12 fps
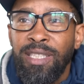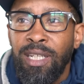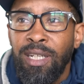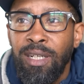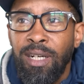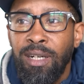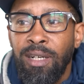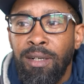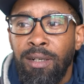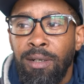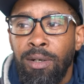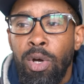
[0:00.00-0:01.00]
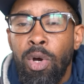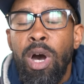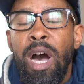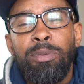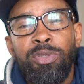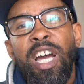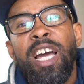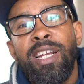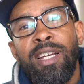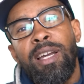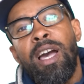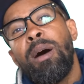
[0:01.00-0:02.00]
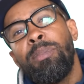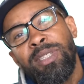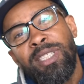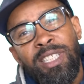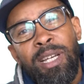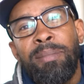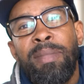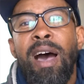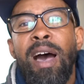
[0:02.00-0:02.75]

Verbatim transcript: Uh, uh, I'm trying to accomplish something out